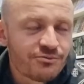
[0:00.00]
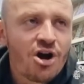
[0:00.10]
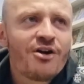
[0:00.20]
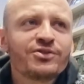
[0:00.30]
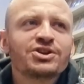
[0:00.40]

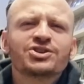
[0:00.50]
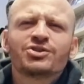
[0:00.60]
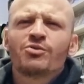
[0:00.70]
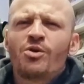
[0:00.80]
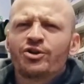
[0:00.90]
rather than
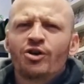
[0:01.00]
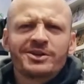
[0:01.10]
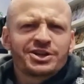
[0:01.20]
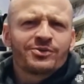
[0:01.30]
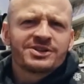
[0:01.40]
doing what I
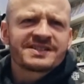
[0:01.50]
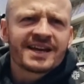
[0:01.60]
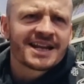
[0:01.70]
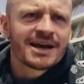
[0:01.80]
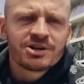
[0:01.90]
normally do and
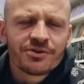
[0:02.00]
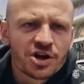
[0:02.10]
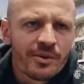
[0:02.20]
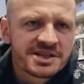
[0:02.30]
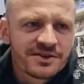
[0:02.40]
saying let me know in the
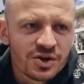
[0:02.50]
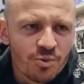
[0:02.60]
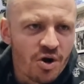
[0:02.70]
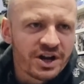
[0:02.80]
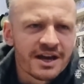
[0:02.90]
comments if you
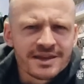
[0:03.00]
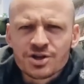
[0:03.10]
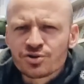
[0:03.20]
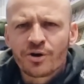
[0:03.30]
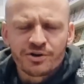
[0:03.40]
want it and
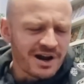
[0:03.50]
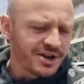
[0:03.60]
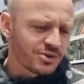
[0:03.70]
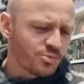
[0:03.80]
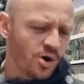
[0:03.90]
then drawing a
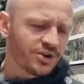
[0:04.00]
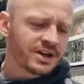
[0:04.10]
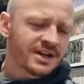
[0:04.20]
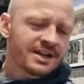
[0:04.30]
random one,